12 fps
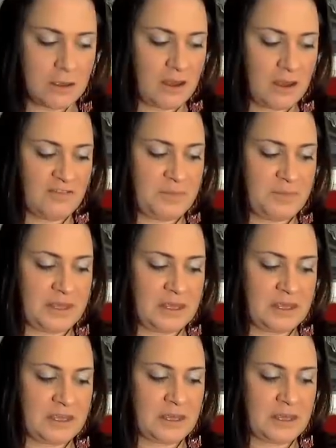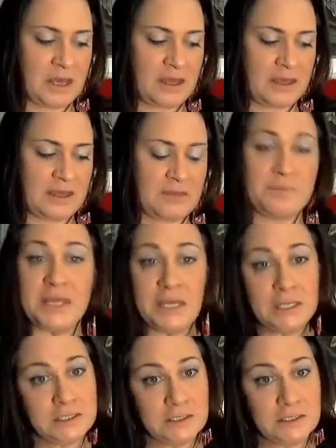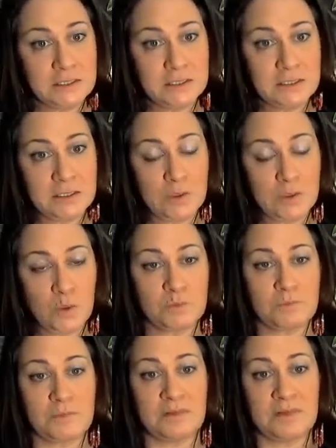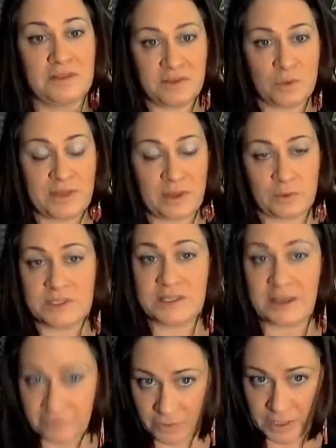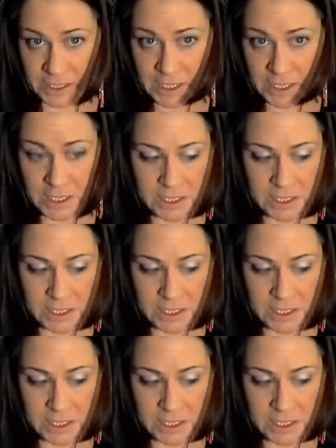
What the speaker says: of being in peace, living without suffering.